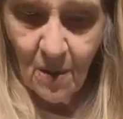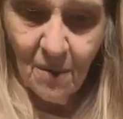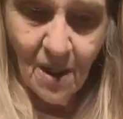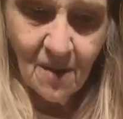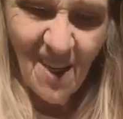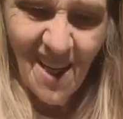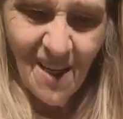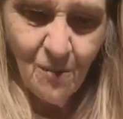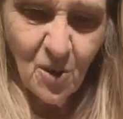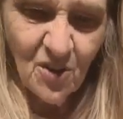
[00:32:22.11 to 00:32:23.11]
We might,
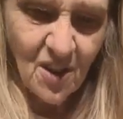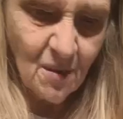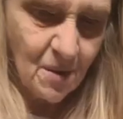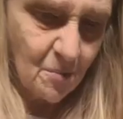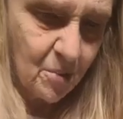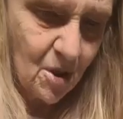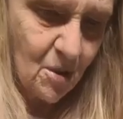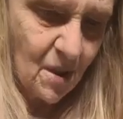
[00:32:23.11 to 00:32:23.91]
nah, we'll stick with the blue.